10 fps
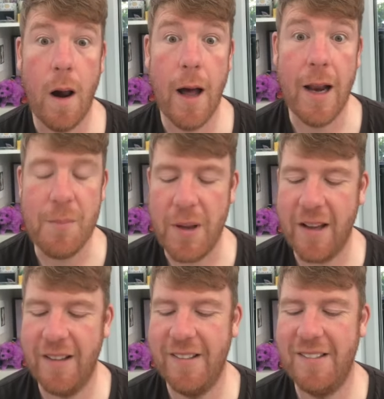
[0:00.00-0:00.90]
Olympic
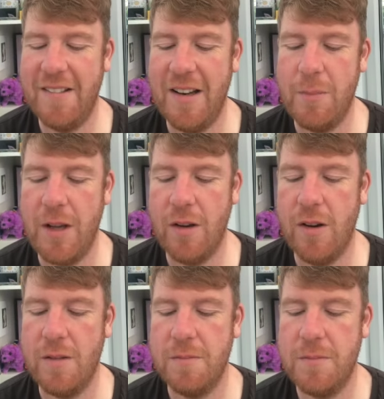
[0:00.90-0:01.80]
coin.
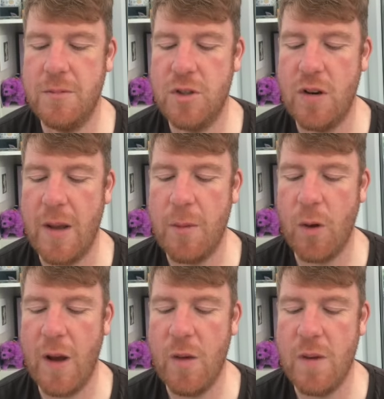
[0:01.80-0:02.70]
Sorry, I'm not
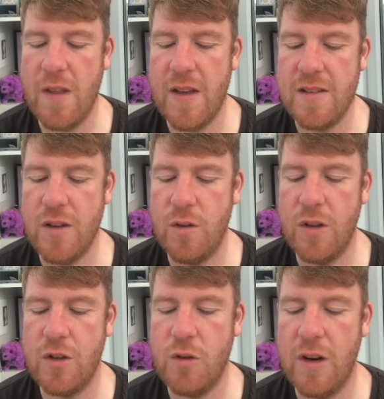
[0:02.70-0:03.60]
quite with it. There's another
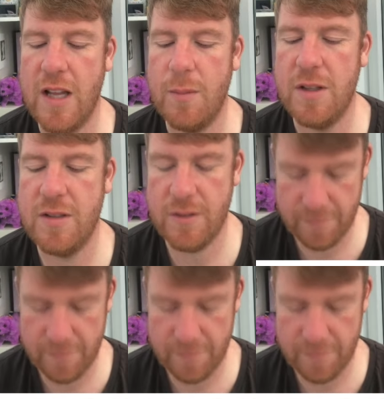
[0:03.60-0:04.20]
Tron helmets.